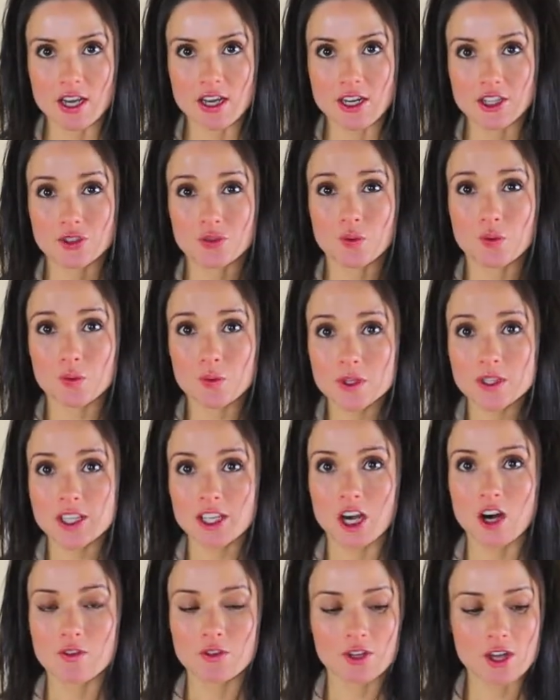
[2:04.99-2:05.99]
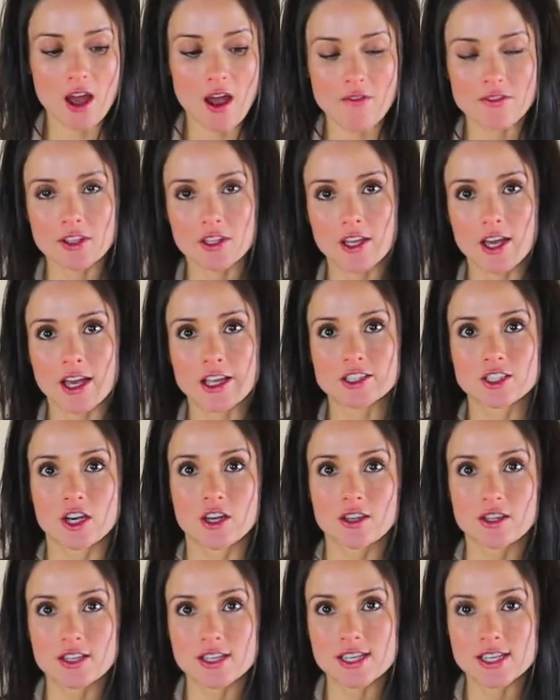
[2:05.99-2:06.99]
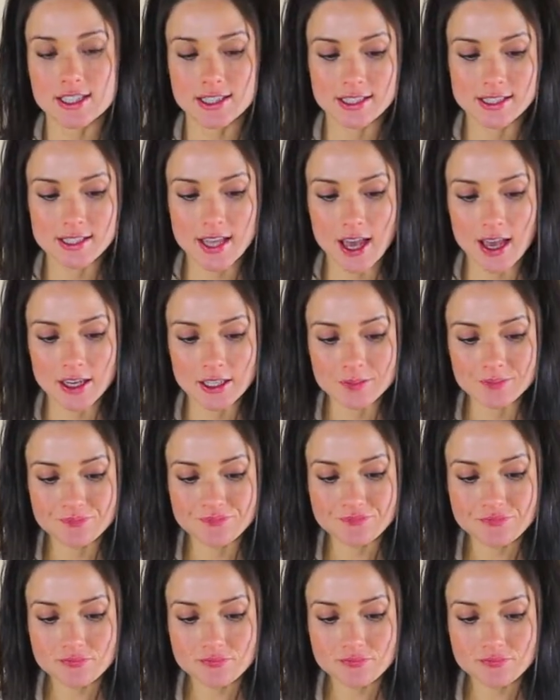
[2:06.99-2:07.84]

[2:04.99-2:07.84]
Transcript: and it's really helpful to have the lines on the inside.